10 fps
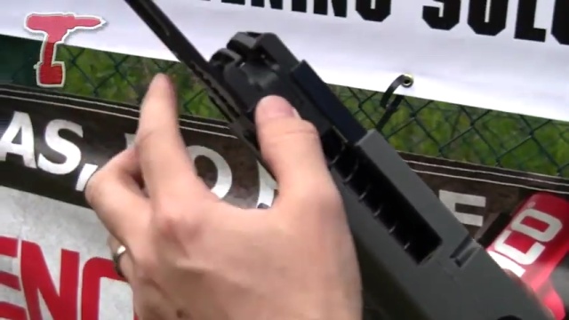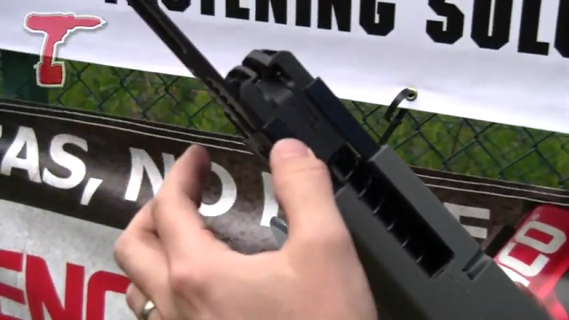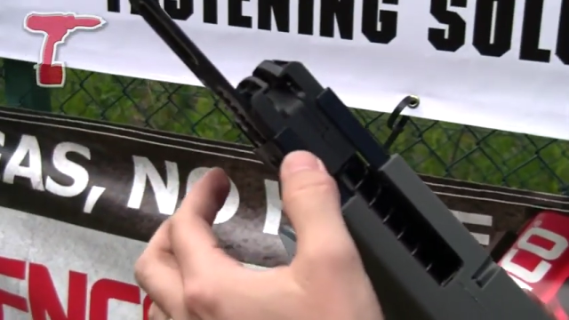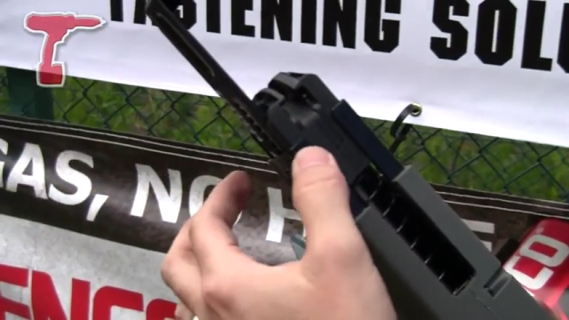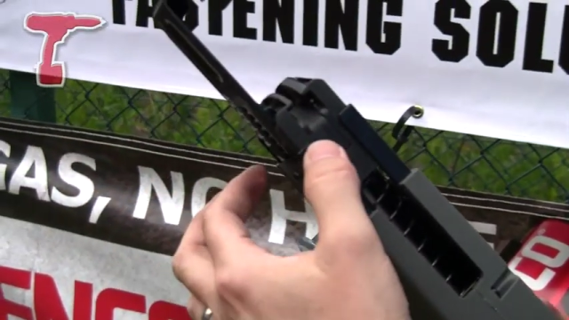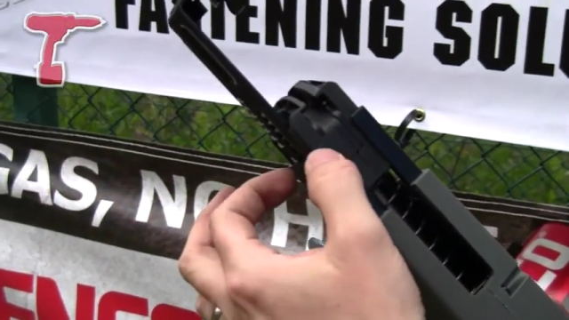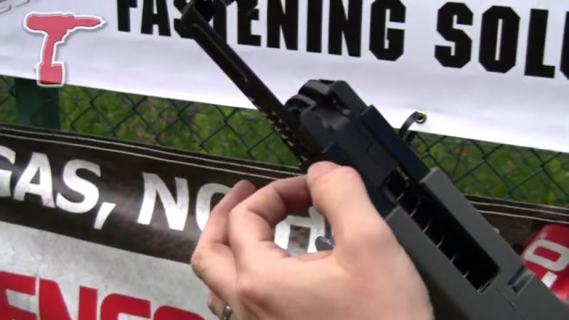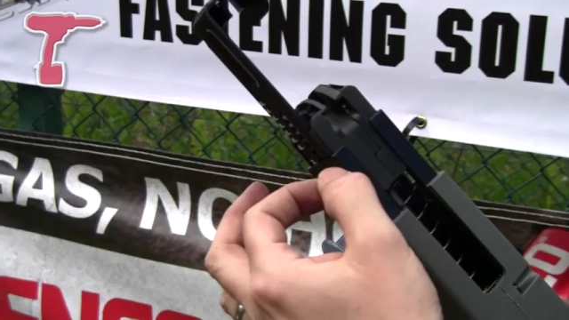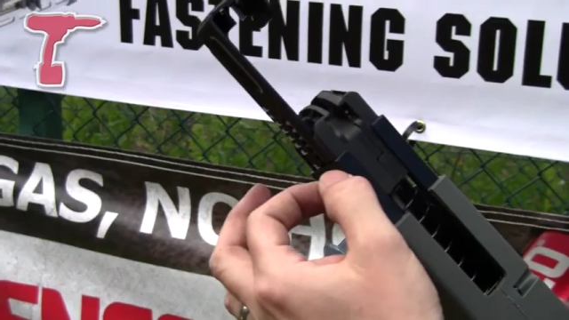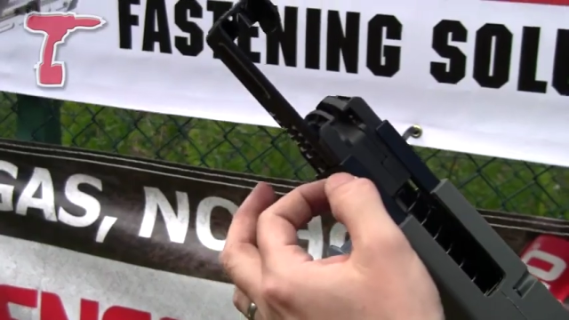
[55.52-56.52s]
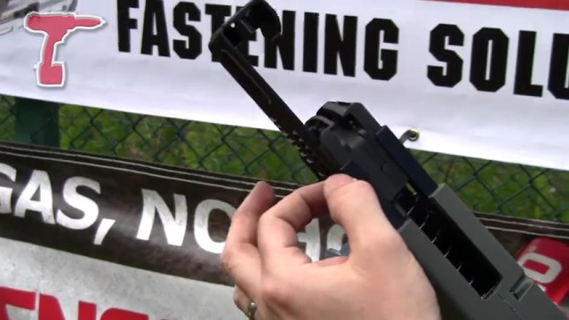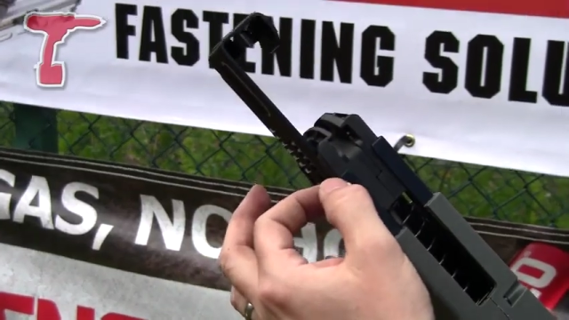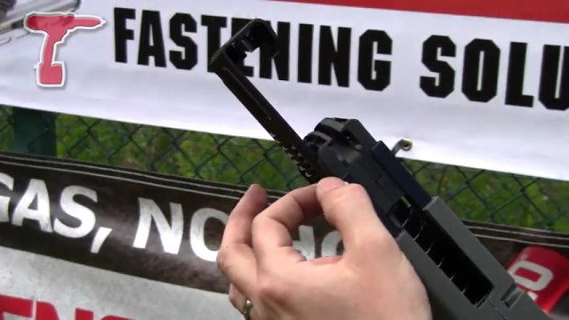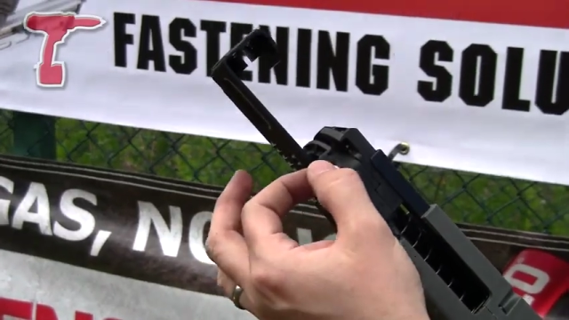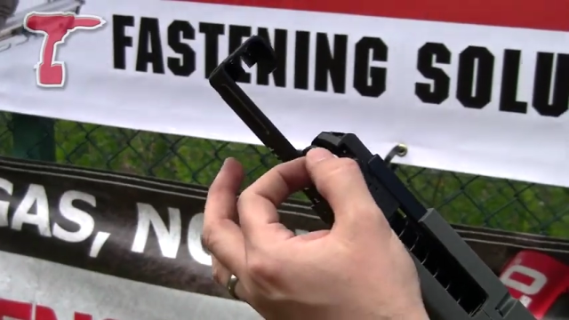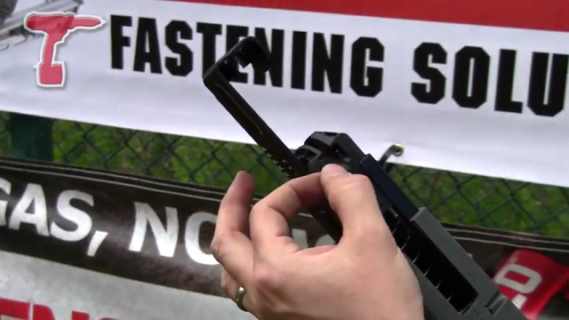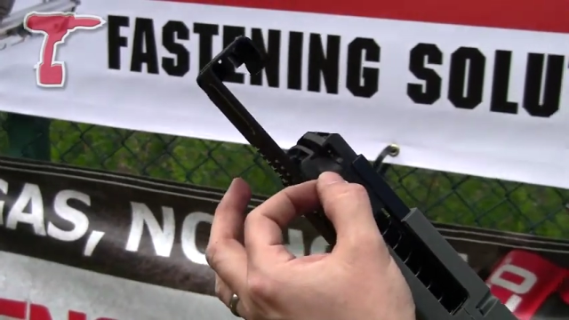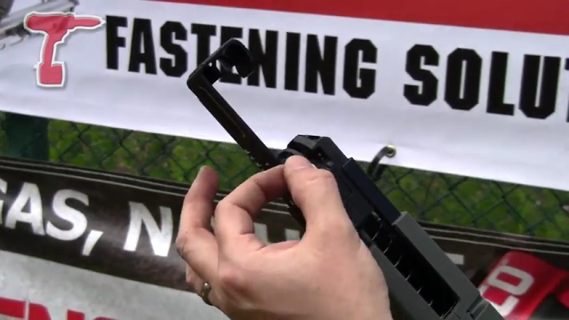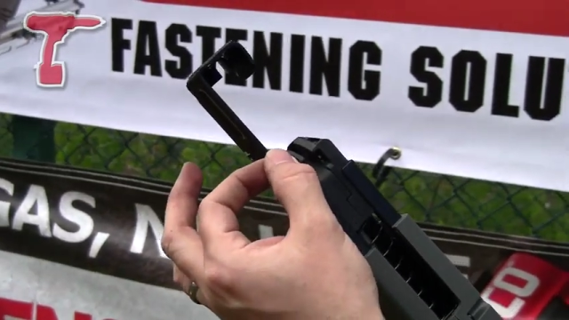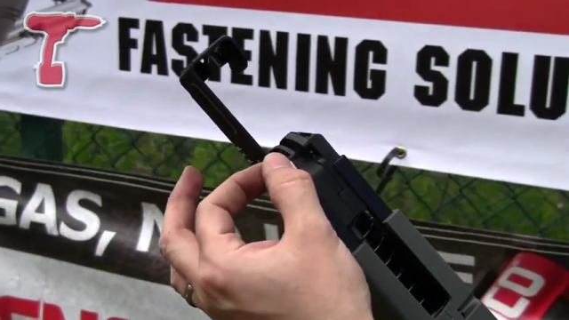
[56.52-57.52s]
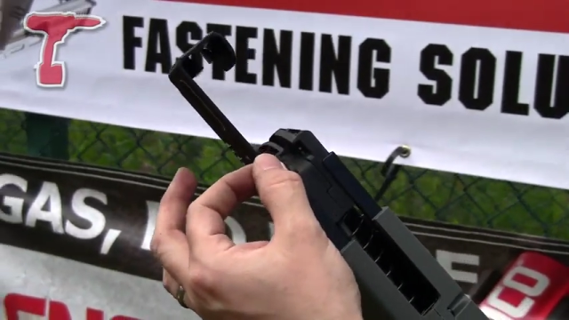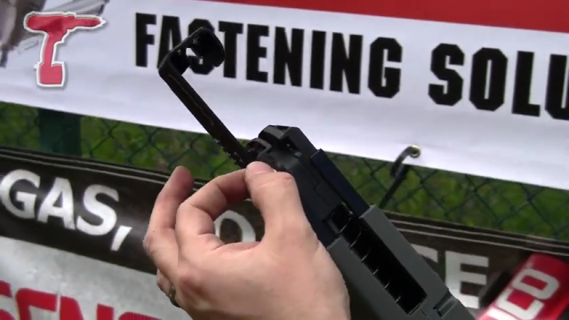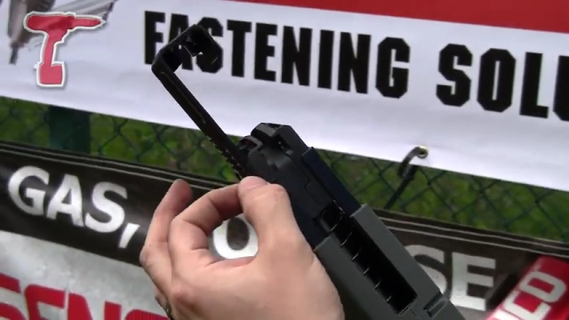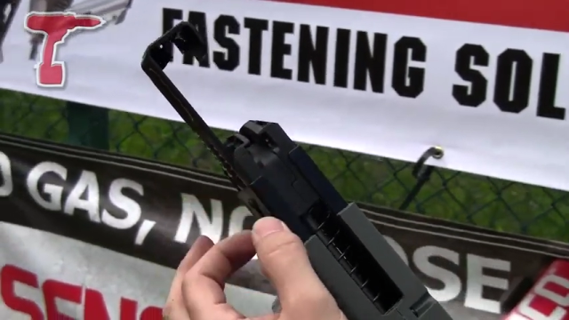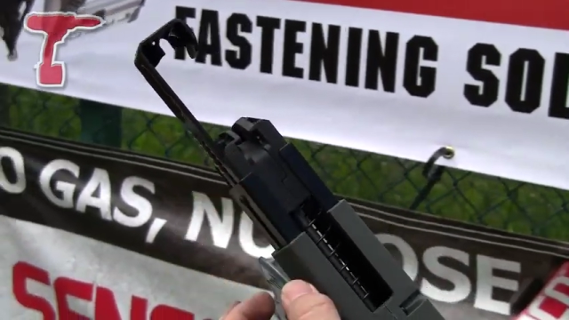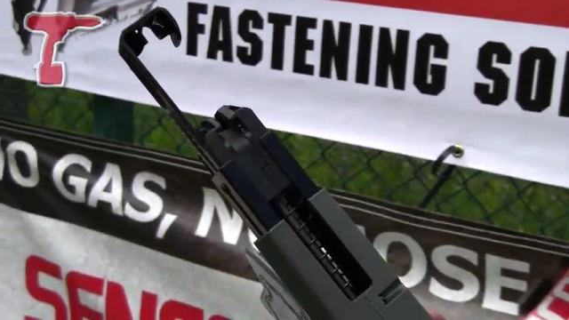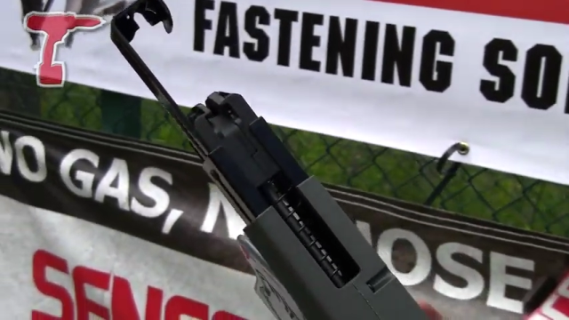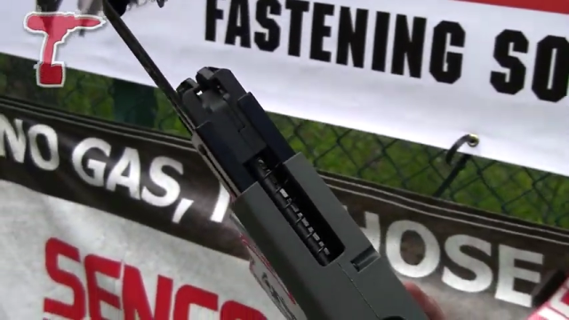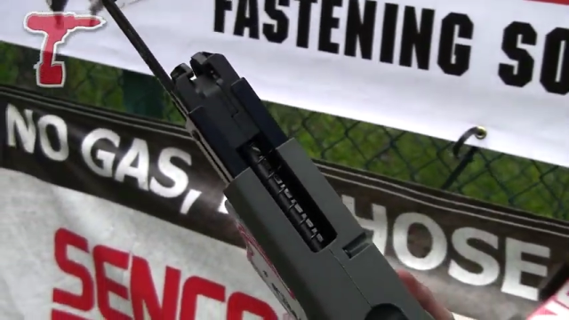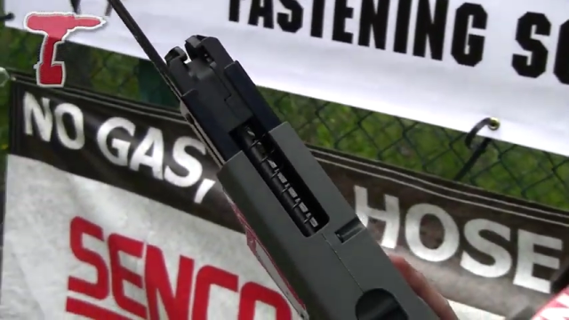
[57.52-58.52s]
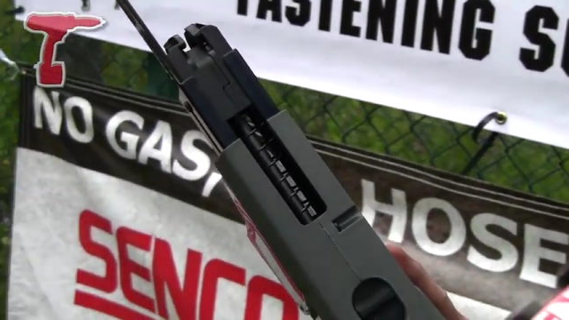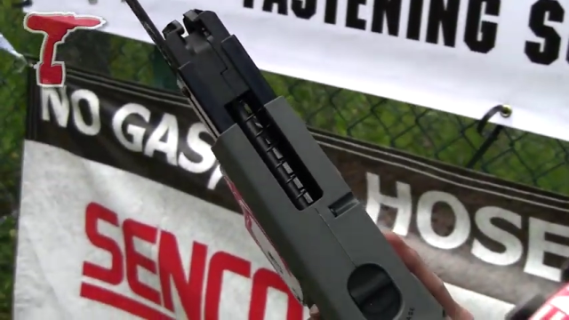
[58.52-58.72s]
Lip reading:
Nobody's mouth can be seen.